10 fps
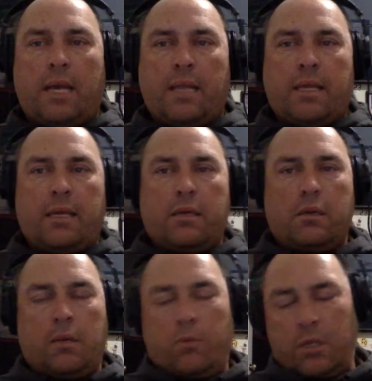think,
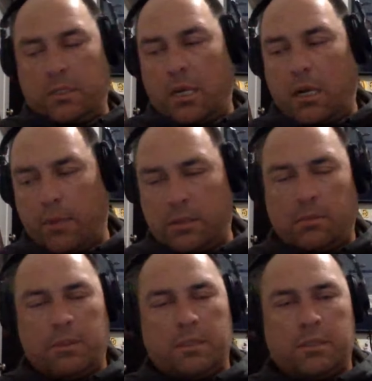and we're going to talk about
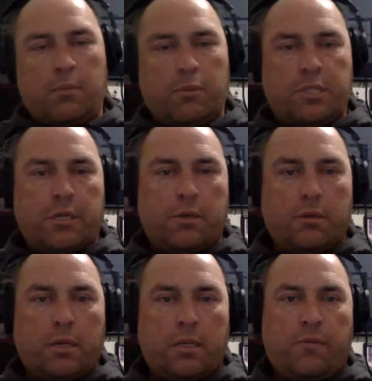some of these numbers here
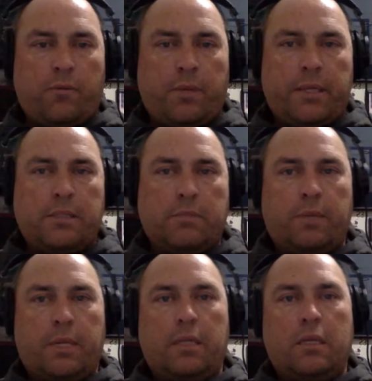in a few minutes,
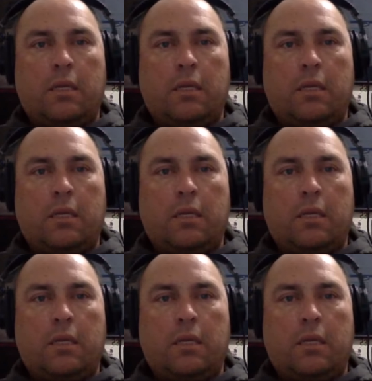but